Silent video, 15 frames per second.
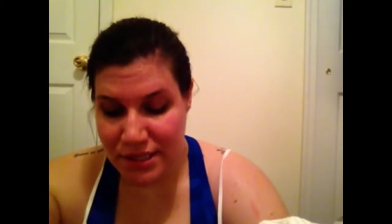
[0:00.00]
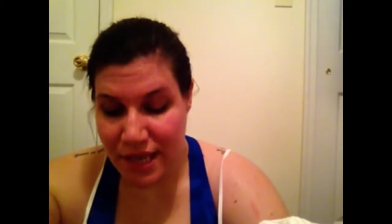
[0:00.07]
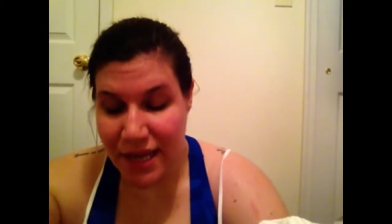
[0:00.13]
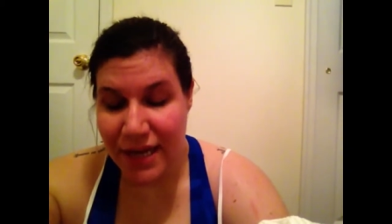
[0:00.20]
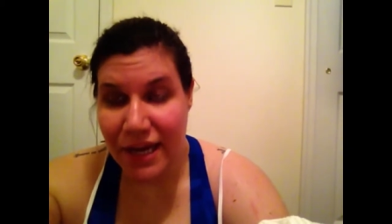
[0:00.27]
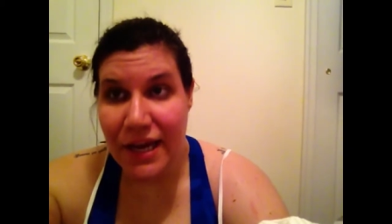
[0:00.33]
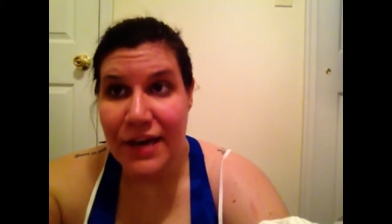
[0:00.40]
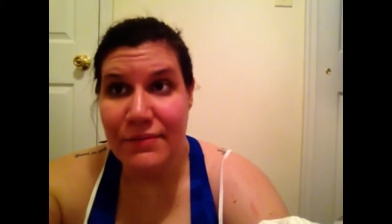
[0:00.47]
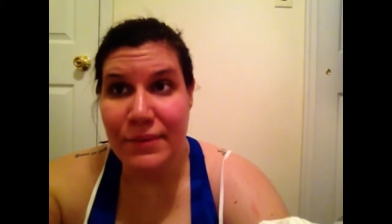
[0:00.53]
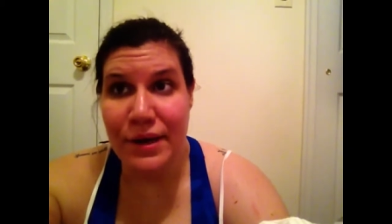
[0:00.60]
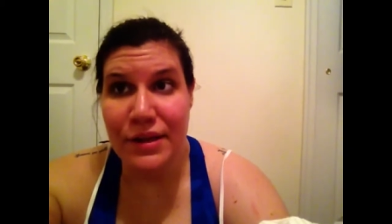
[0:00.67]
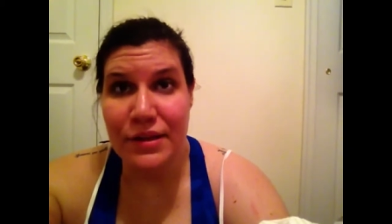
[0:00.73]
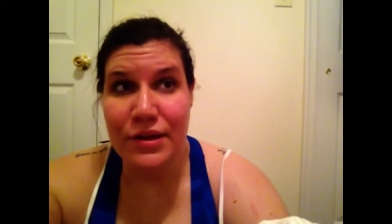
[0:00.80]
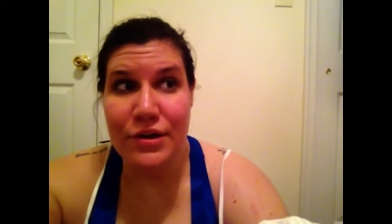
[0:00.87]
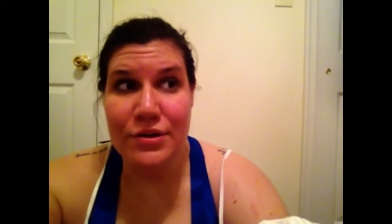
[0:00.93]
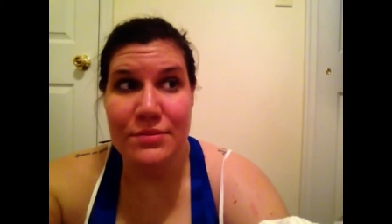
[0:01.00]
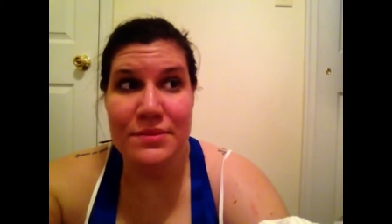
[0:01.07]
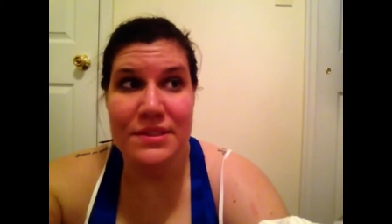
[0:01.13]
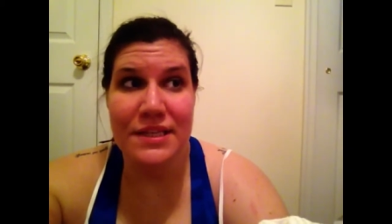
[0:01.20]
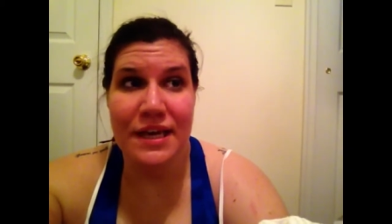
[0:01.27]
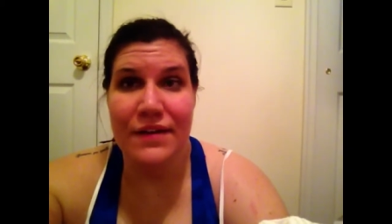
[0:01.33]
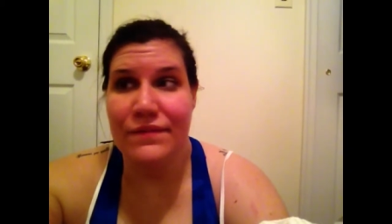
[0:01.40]
And I have my alarm
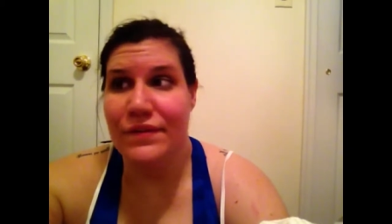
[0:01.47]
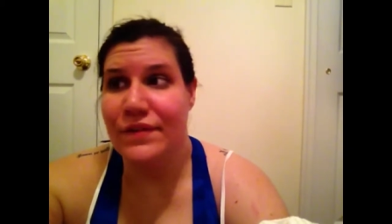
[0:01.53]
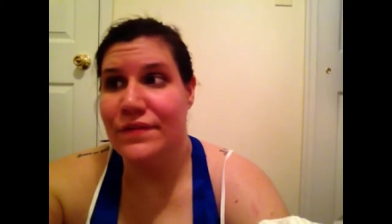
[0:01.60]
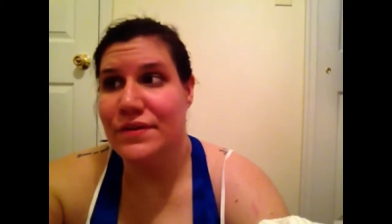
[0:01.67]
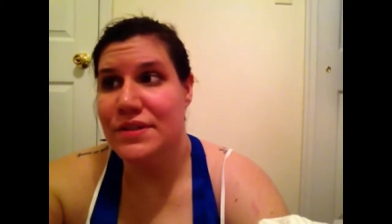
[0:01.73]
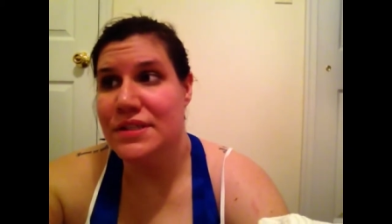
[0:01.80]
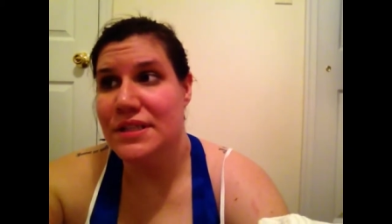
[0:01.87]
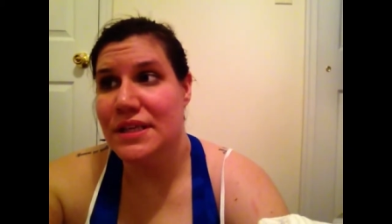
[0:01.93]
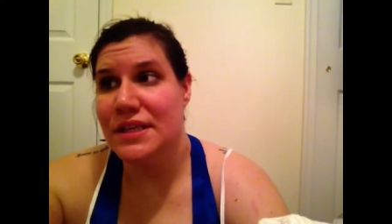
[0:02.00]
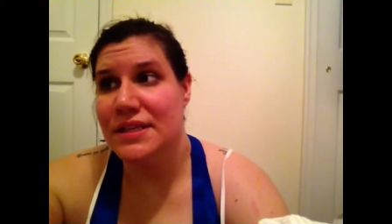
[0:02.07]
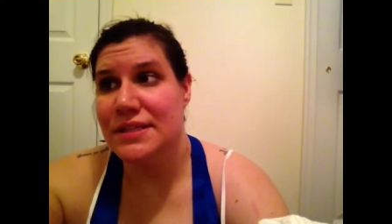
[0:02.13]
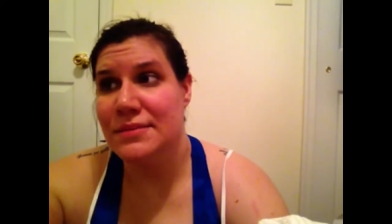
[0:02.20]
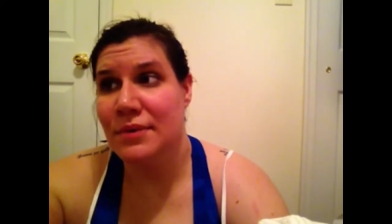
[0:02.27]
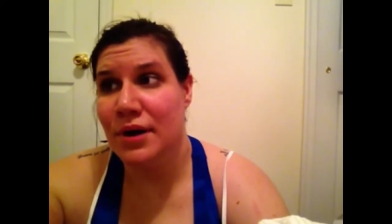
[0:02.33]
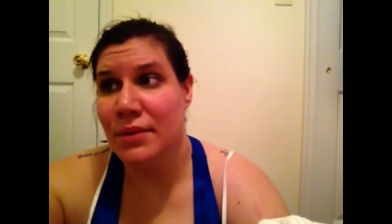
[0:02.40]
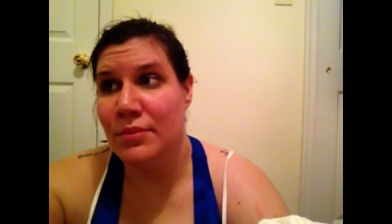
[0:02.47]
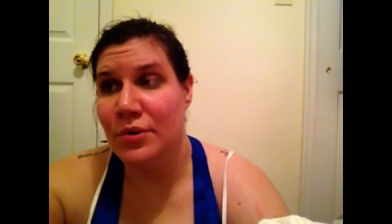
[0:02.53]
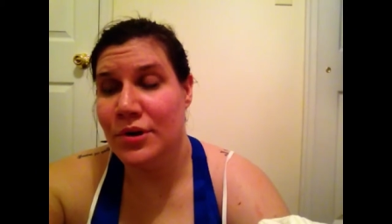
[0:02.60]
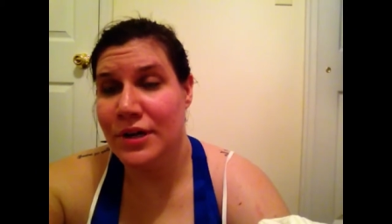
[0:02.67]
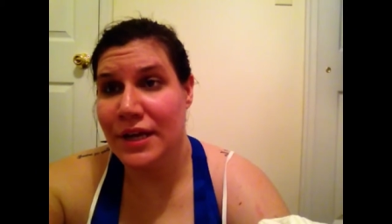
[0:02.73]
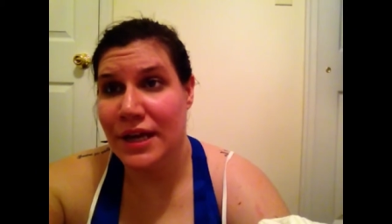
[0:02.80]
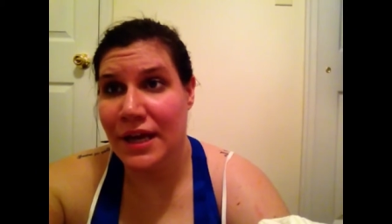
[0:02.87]
set for first thing tomorrow
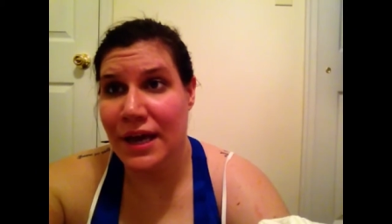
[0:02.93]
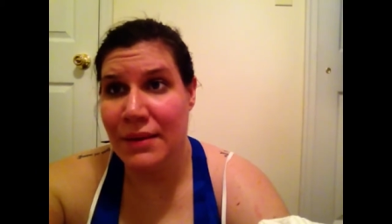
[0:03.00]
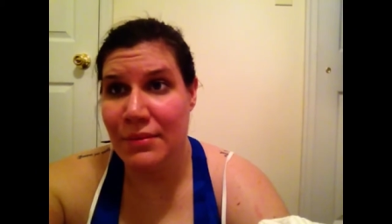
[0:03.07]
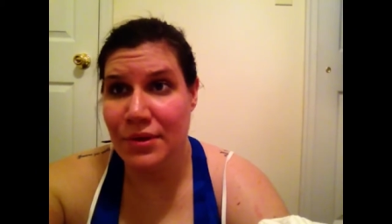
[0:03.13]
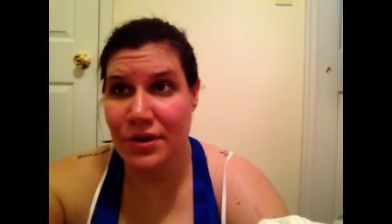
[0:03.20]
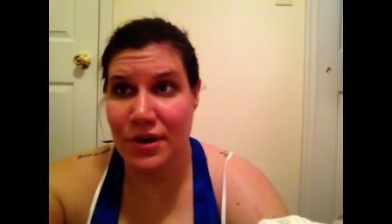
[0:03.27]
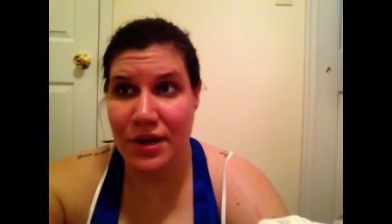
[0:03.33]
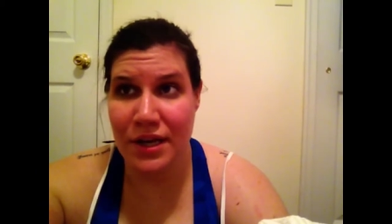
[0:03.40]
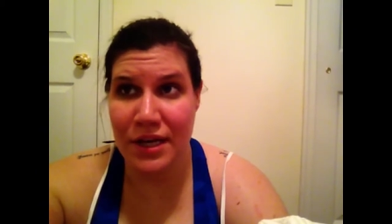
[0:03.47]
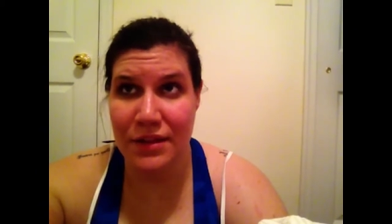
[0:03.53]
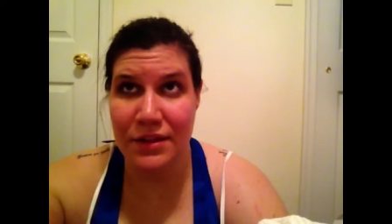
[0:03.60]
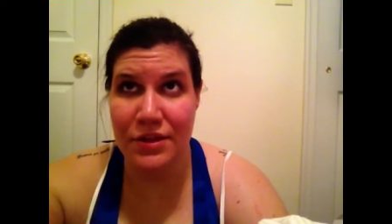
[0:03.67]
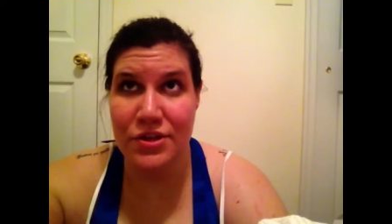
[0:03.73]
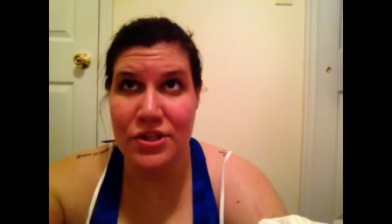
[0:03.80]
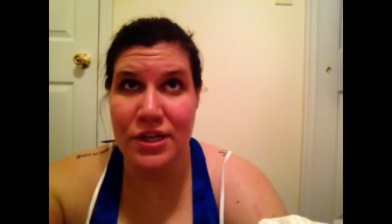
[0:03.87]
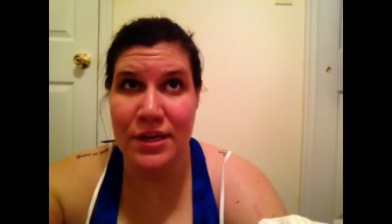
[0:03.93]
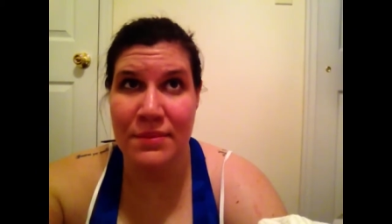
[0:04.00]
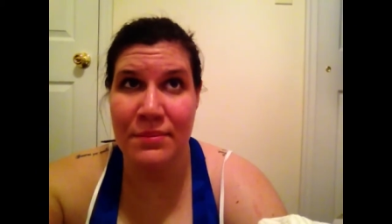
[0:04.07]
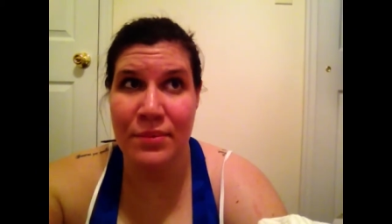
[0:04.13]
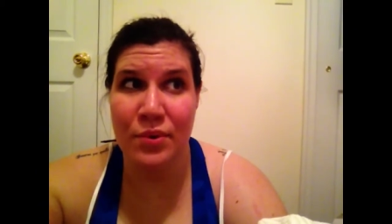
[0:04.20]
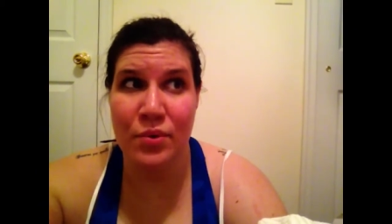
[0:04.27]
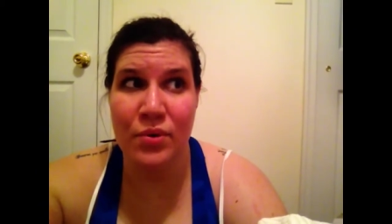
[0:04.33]
morning. I'm either going to hit the
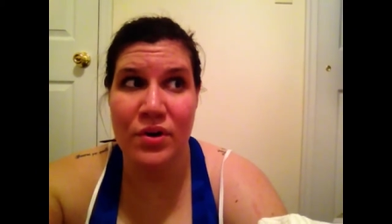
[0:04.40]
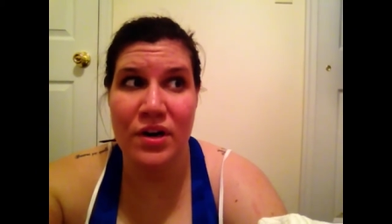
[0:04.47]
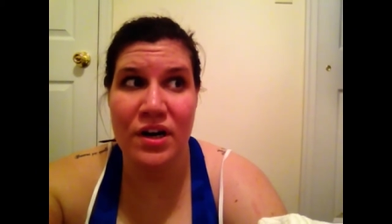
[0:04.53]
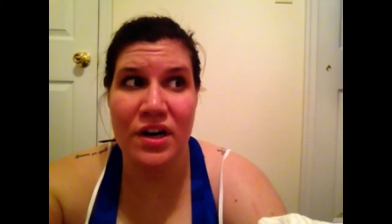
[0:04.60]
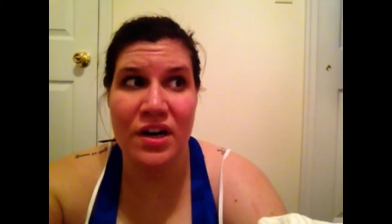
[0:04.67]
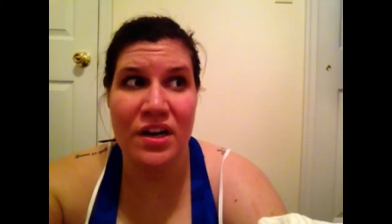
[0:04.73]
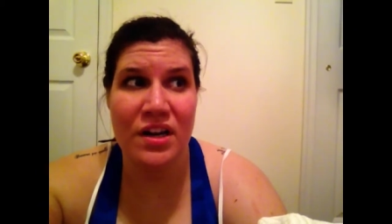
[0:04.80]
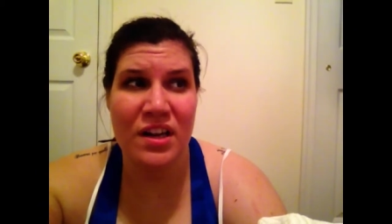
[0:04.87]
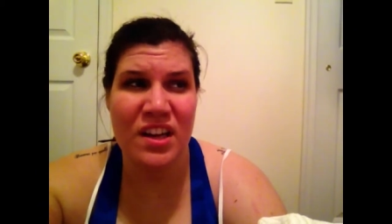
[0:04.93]
gym or